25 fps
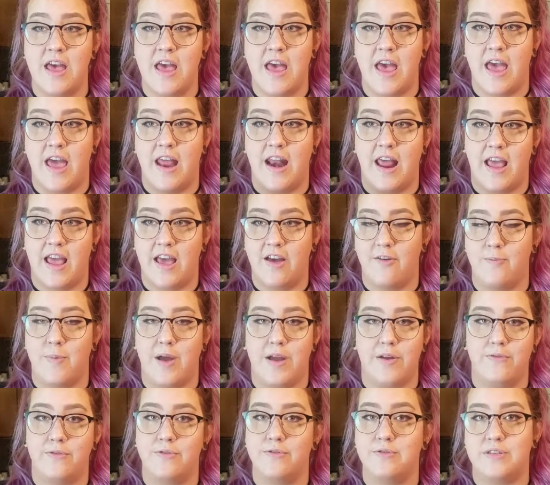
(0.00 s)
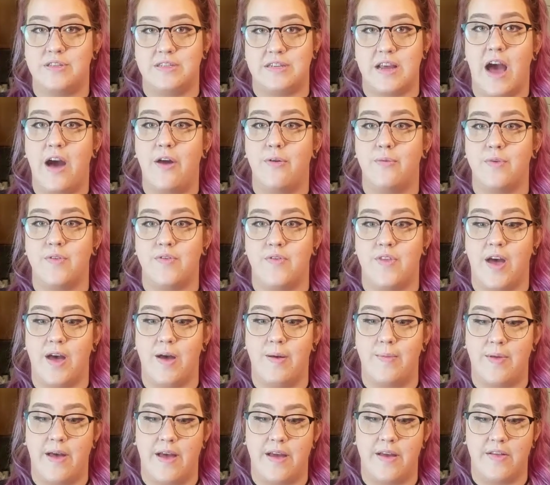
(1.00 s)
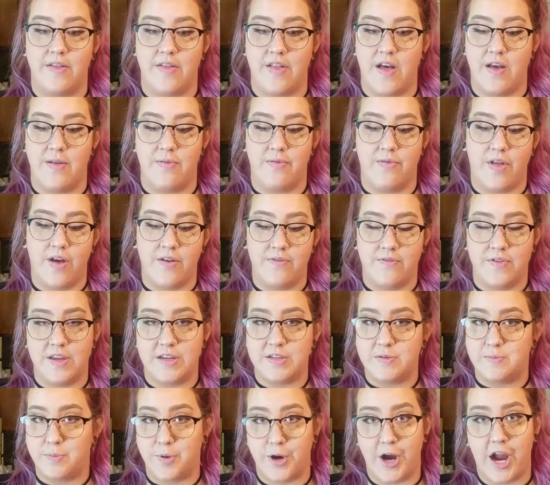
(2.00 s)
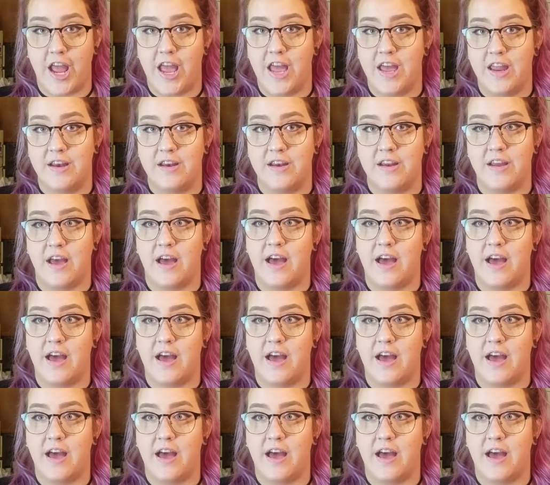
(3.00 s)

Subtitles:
and I have my roots down with them. I love this brand.